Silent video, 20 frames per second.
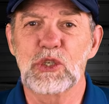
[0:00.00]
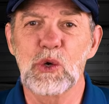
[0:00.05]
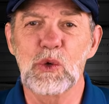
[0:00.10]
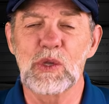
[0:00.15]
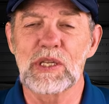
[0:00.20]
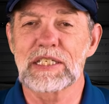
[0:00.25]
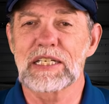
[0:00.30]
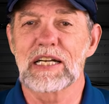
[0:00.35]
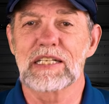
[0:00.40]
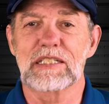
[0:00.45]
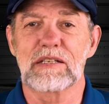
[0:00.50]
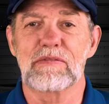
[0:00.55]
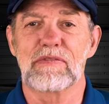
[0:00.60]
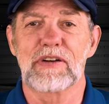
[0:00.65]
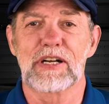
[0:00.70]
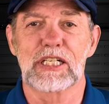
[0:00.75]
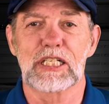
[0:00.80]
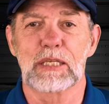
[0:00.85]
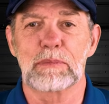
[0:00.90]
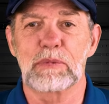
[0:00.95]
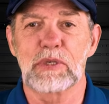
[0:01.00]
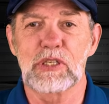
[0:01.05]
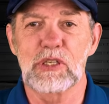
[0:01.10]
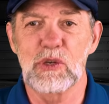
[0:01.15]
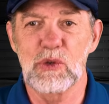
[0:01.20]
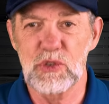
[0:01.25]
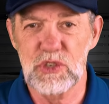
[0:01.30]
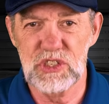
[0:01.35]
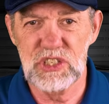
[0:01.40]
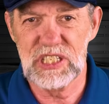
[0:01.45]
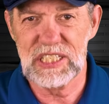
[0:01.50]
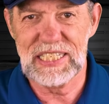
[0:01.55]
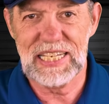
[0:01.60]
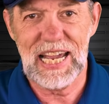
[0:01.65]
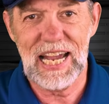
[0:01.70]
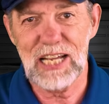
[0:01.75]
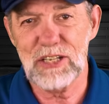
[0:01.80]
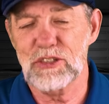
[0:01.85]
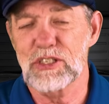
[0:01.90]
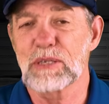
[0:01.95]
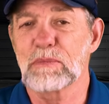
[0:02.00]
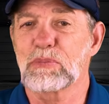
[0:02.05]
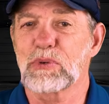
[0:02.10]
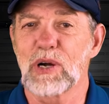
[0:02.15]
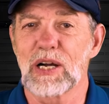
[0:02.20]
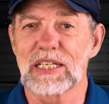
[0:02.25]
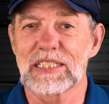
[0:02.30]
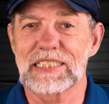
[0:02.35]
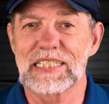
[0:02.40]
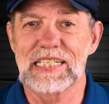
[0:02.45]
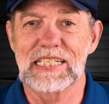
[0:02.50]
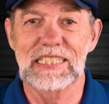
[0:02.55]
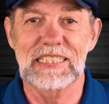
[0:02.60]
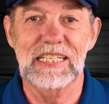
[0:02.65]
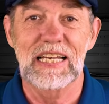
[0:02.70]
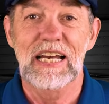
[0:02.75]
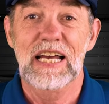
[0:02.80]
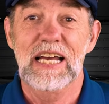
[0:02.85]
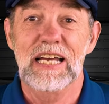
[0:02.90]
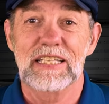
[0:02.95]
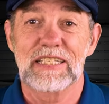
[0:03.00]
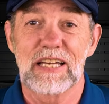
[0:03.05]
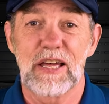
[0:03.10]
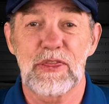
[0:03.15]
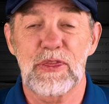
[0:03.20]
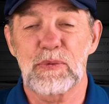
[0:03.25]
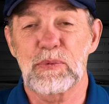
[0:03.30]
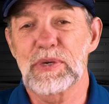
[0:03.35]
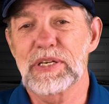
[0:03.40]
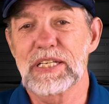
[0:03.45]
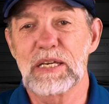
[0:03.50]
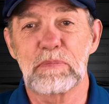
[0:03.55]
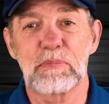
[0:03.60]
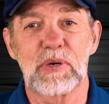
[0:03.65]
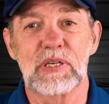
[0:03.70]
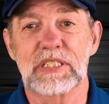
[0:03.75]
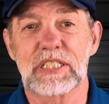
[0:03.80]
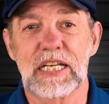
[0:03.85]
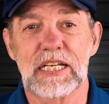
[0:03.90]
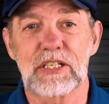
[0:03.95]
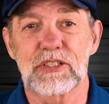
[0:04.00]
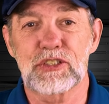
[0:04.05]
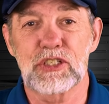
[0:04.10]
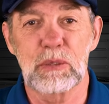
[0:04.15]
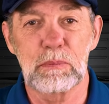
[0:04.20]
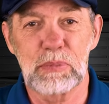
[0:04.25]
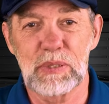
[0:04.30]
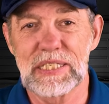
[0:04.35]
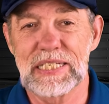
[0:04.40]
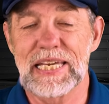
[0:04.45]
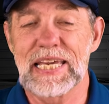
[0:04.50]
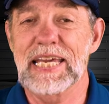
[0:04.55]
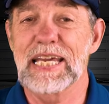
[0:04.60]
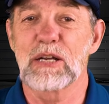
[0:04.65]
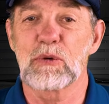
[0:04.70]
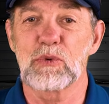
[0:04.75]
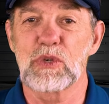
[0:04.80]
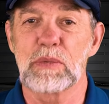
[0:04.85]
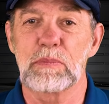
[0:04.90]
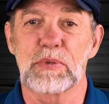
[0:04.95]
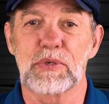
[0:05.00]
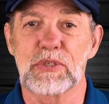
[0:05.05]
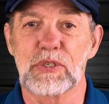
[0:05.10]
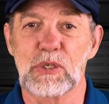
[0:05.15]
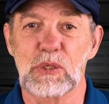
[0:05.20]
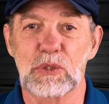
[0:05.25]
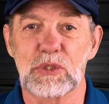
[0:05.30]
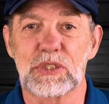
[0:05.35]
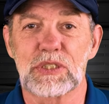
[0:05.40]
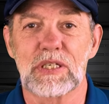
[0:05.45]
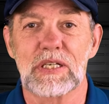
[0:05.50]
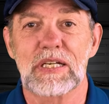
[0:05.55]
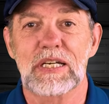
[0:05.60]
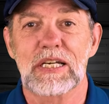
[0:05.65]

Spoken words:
tooling I developed uses a casting process that 3D printing simply can't reproduce.